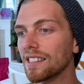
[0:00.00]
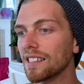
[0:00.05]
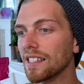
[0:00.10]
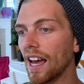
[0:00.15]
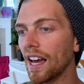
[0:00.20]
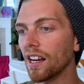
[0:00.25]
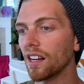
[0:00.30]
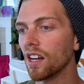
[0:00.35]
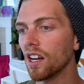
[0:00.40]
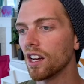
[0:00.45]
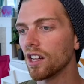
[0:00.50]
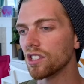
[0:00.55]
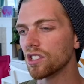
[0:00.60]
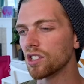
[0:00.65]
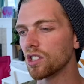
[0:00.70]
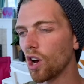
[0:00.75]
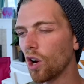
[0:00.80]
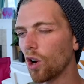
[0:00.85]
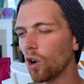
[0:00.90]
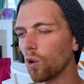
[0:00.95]
set.
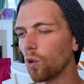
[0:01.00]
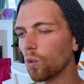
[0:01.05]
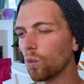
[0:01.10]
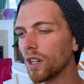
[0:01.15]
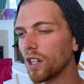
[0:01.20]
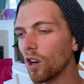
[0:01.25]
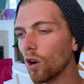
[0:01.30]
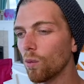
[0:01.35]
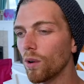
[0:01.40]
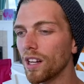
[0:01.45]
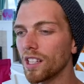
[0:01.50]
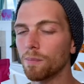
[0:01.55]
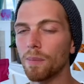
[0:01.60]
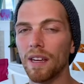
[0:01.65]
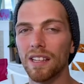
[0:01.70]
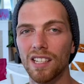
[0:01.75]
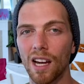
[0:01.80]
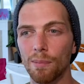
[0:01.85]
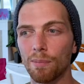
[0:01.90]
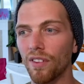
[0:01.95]
So we don't want it to be
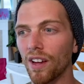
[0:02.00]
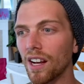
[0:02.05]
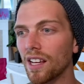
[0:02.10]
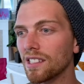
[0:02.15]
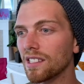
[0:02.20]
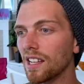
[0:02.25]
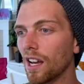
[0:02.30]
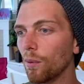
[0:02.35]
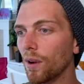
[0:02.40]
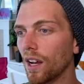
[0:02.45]
a type of NS set.